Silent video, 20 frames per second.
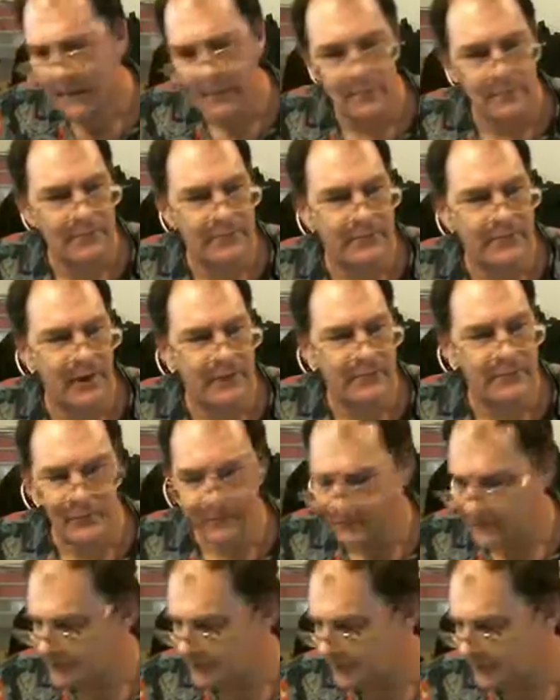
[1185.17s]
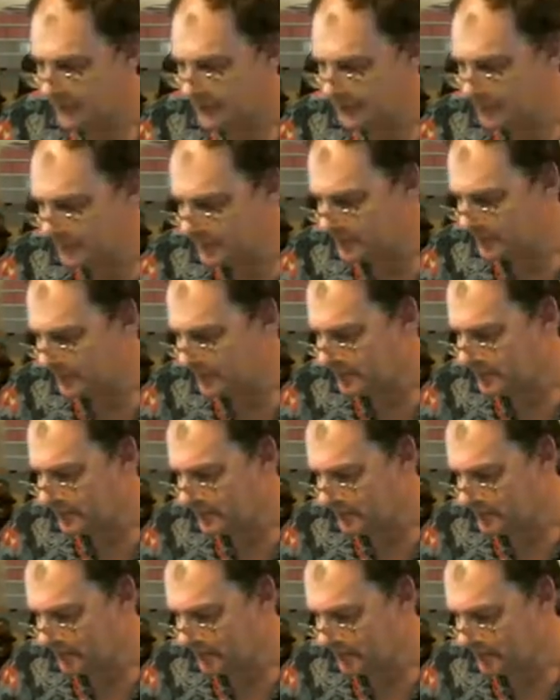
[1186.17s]
somethings. I'll put them in with the
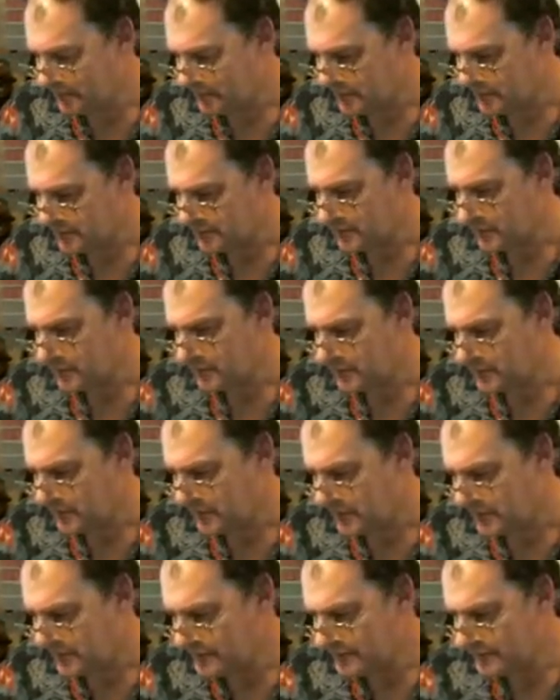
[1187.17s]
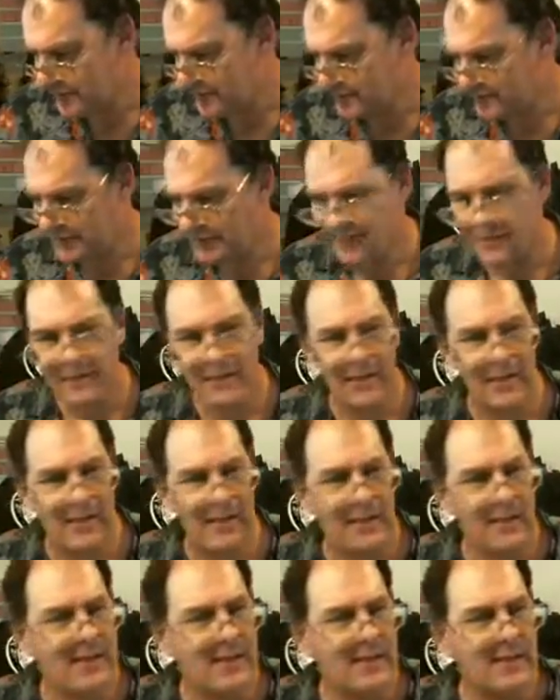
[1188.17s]
baseball cards. We'll have that as a,
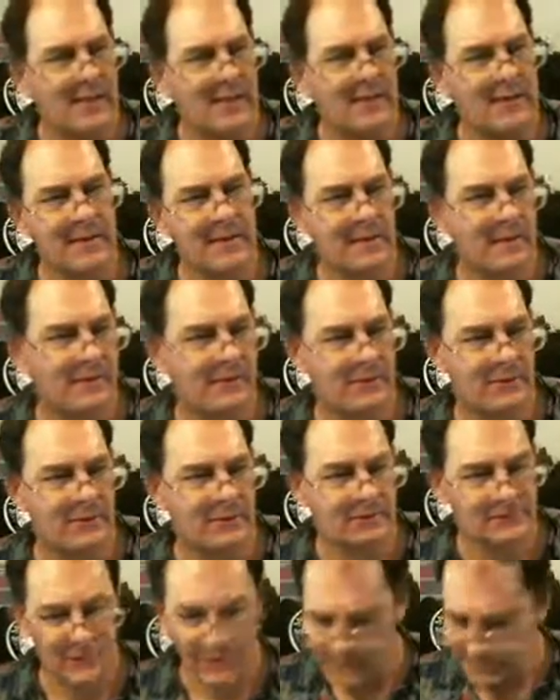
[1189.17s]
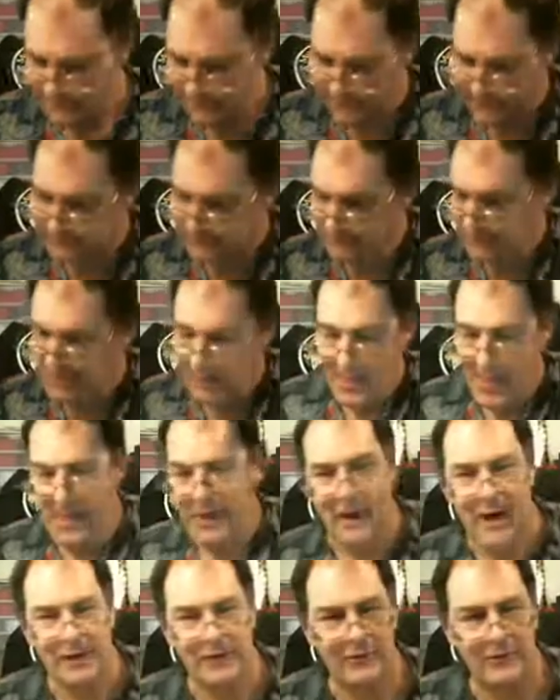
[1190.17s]
yeah, we'll do something.
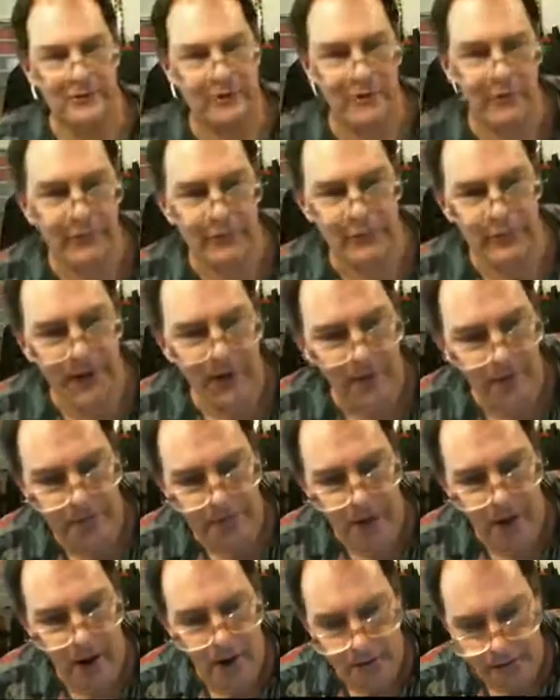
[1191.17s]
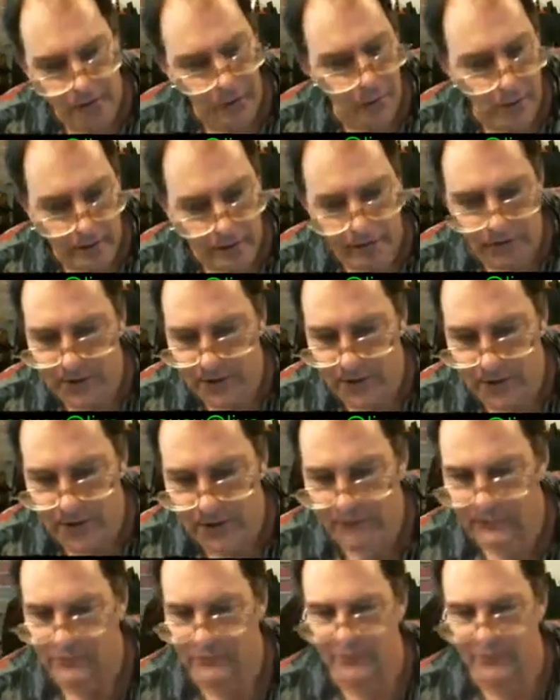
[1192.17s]
I don't understand the non-coin things.